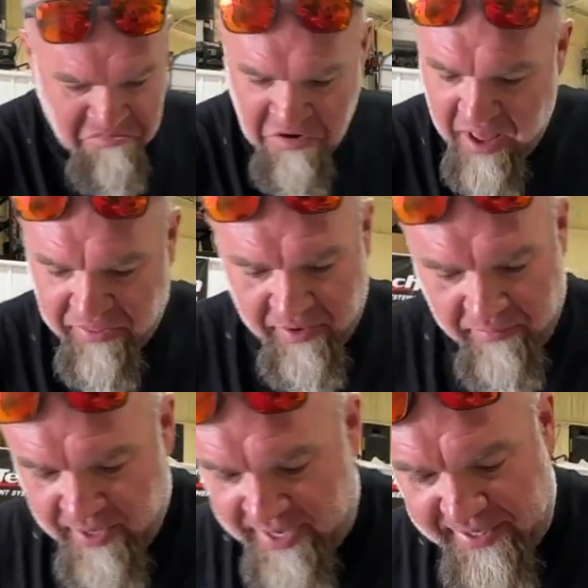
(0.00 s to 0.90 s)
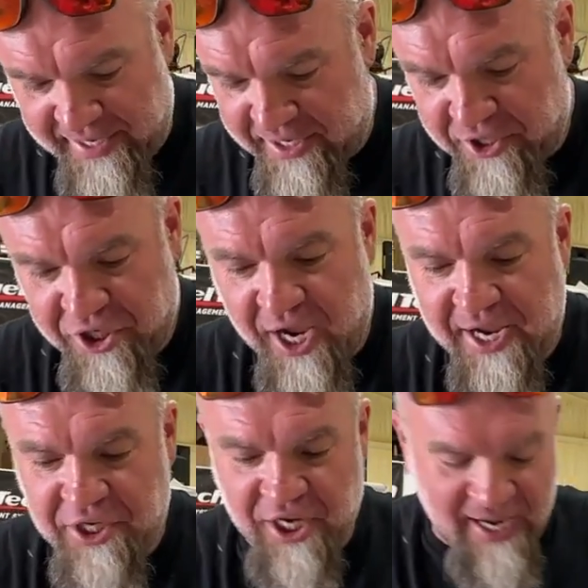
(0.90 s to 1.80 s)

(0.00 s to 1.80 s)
Nothing. It didn't change